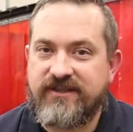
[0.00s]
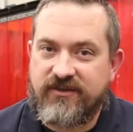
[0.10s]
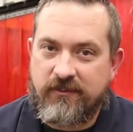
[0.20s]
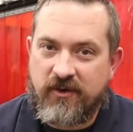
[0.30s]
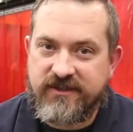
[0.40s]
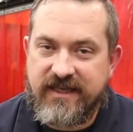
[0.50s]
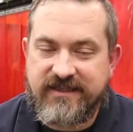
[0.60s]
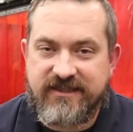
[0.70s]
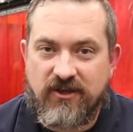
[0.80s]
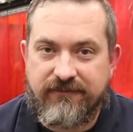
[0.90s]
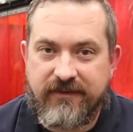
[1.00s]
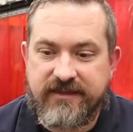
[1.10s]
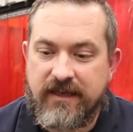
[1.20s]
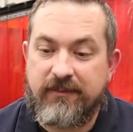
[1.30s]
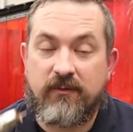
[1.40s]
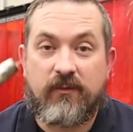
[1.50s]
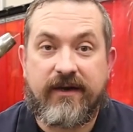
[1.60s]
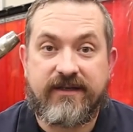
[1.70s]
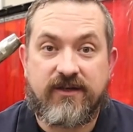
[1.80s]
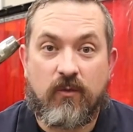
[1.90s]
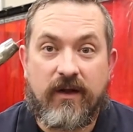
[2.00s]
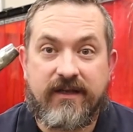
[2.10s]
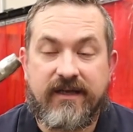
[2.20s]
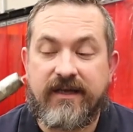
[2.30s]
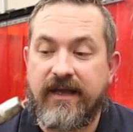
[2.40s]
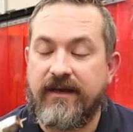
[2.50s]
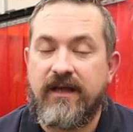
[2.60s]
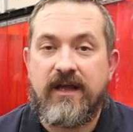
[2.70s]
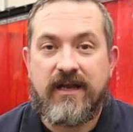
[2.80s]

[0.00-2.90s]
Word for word: All right, so the bird's nest is all fixed up and we're ready to start welding again.